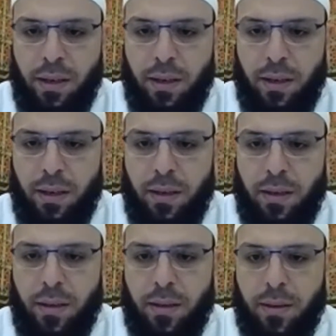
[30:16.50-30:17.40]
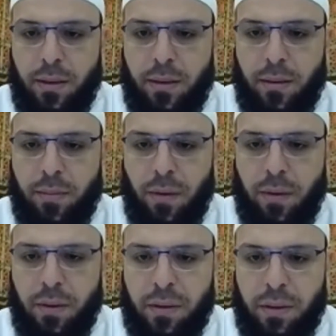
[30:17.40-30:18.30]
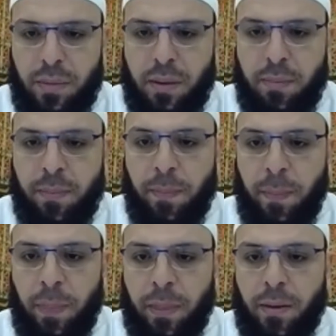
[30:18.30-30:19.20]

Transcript: Brother Samim,